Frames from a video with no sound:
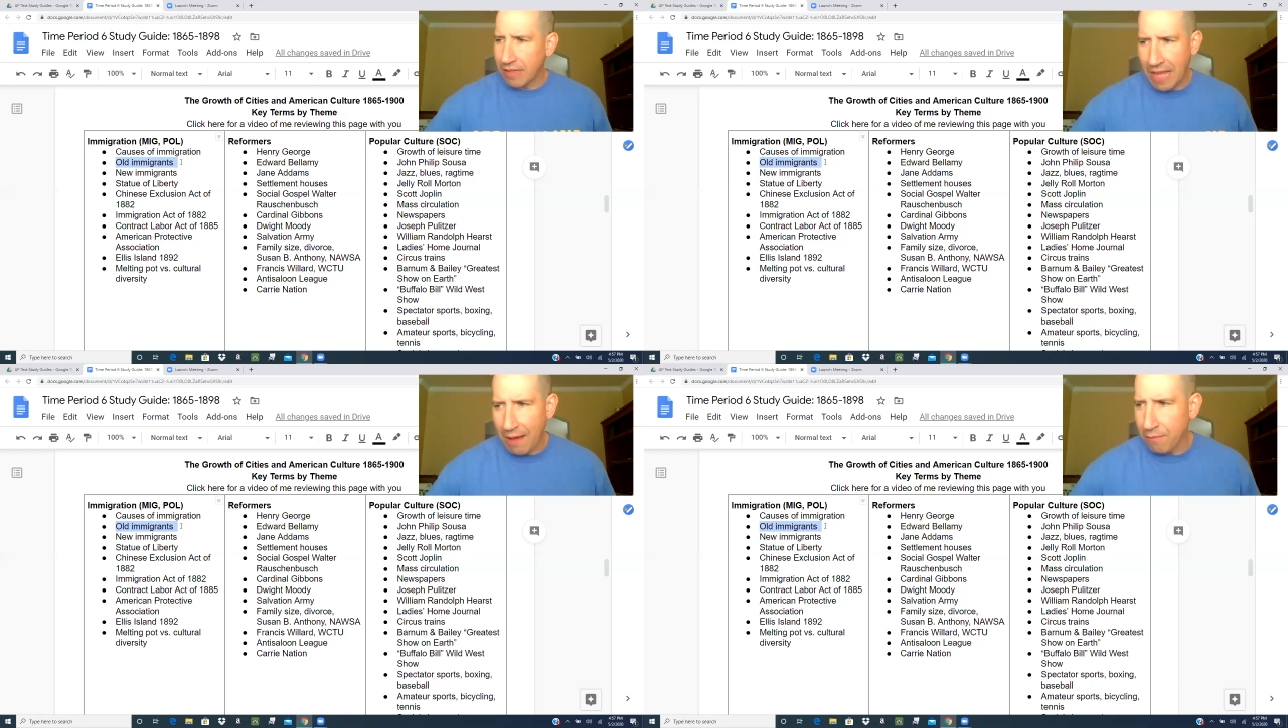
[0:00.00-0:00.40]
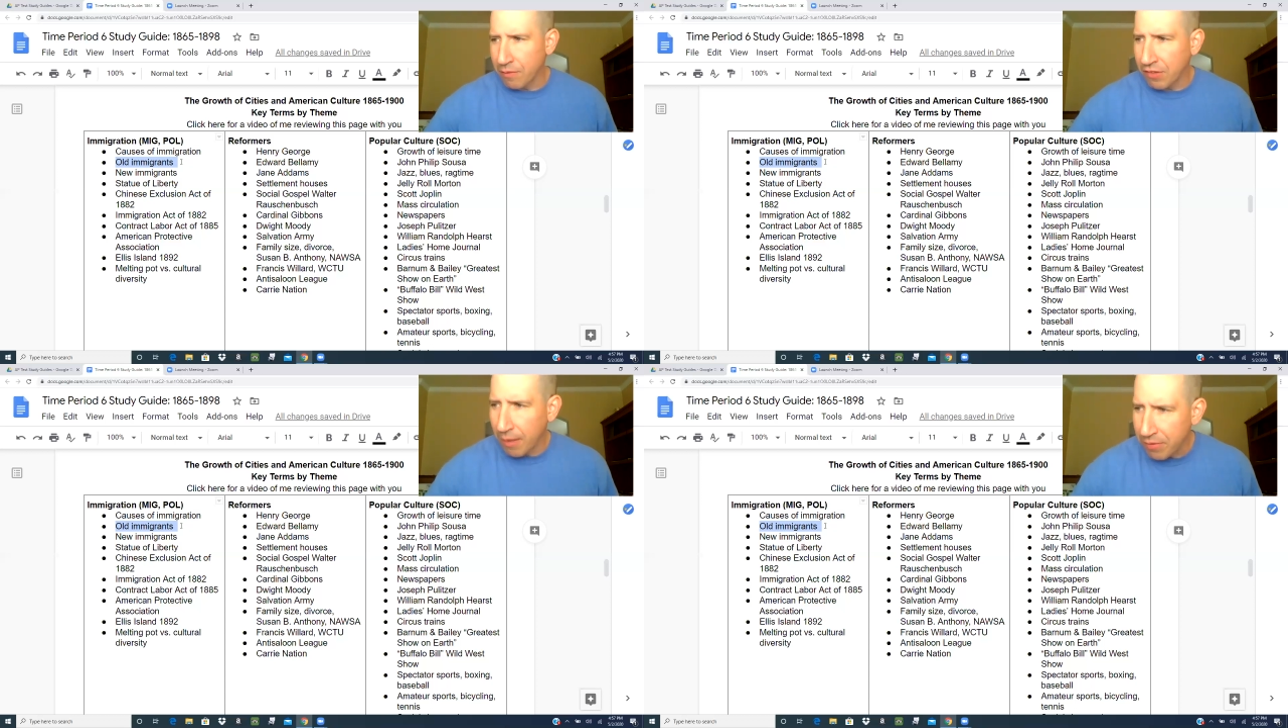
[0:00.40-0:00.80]
have
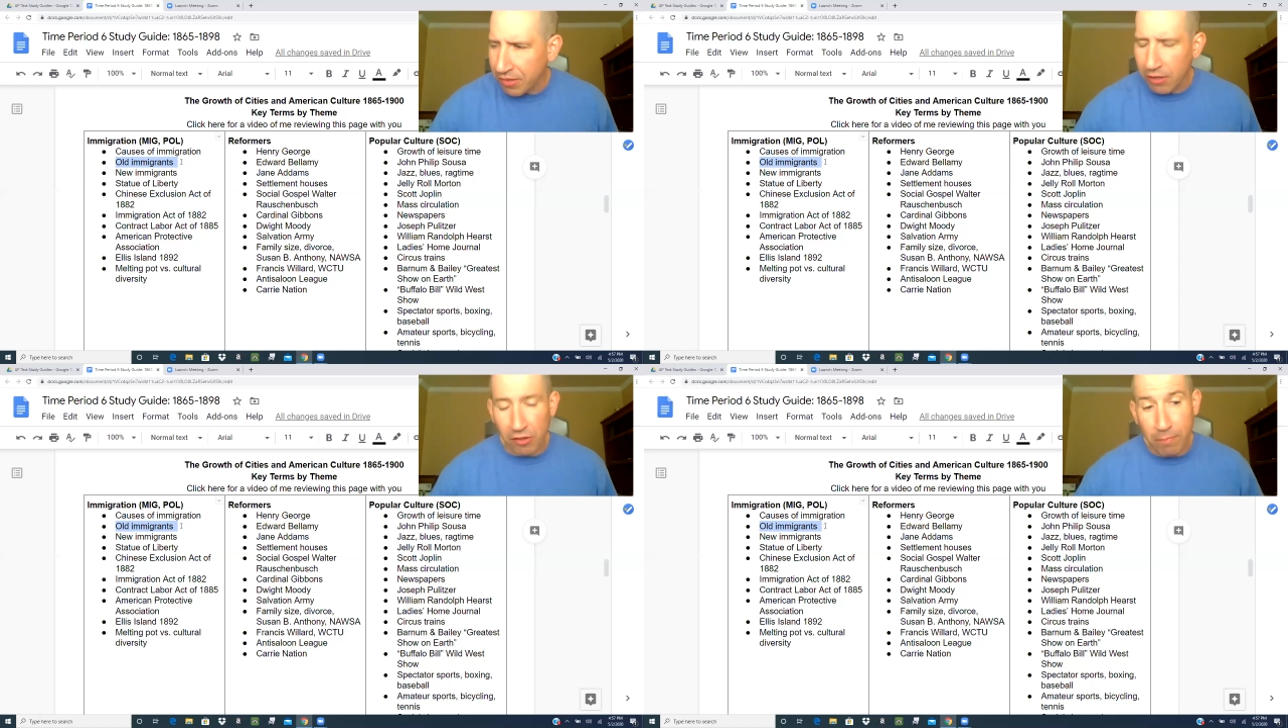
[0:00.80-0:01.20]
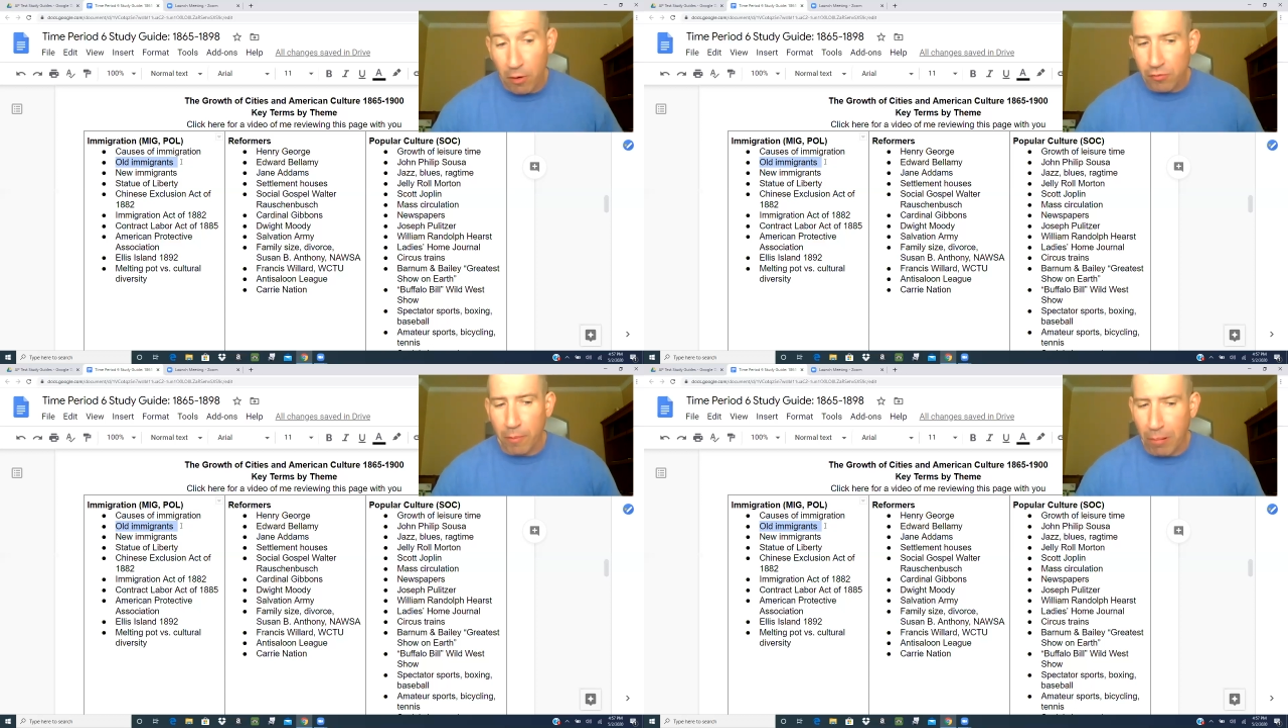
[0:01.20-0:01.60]
some skills.
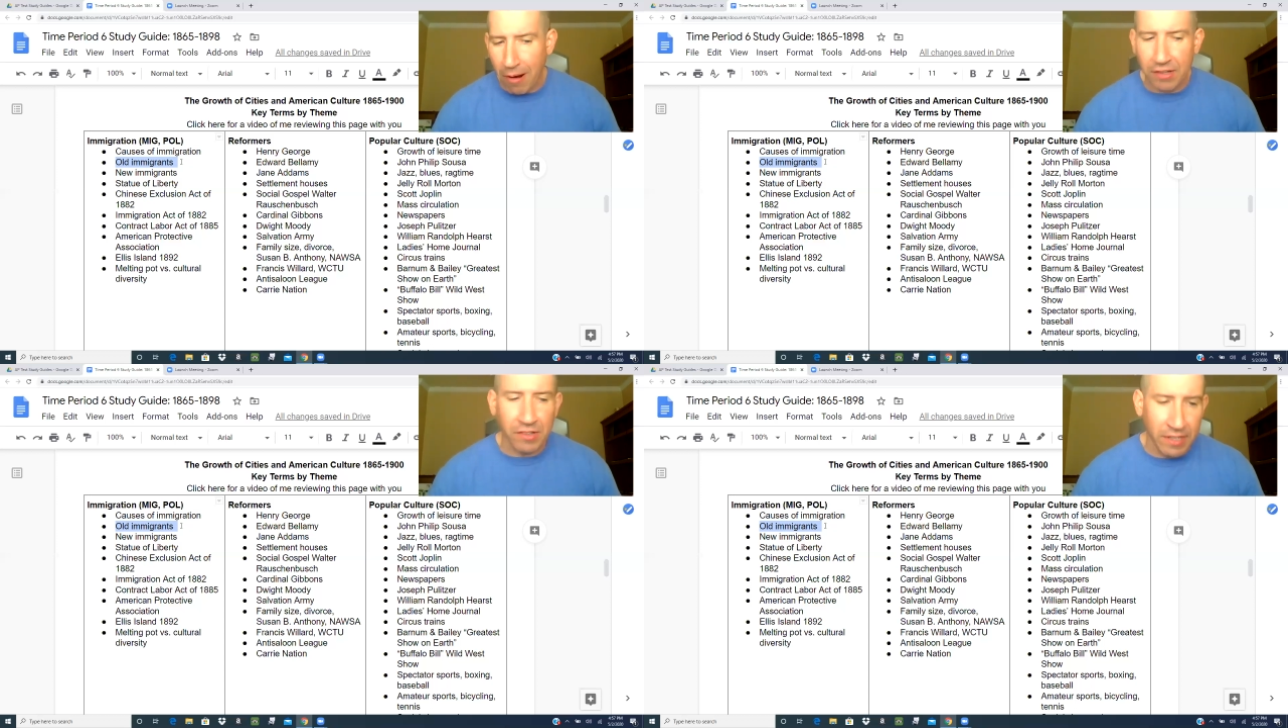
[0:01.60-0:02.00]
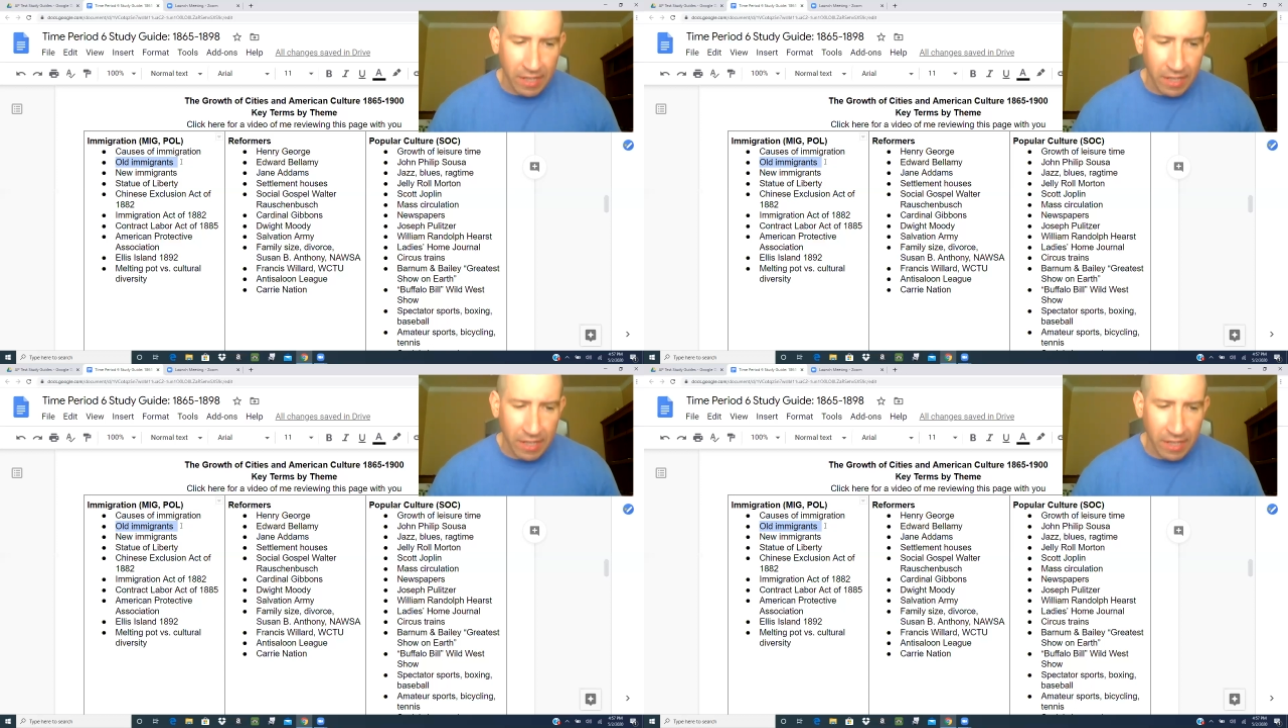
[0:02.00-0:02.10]
Most were Protestant.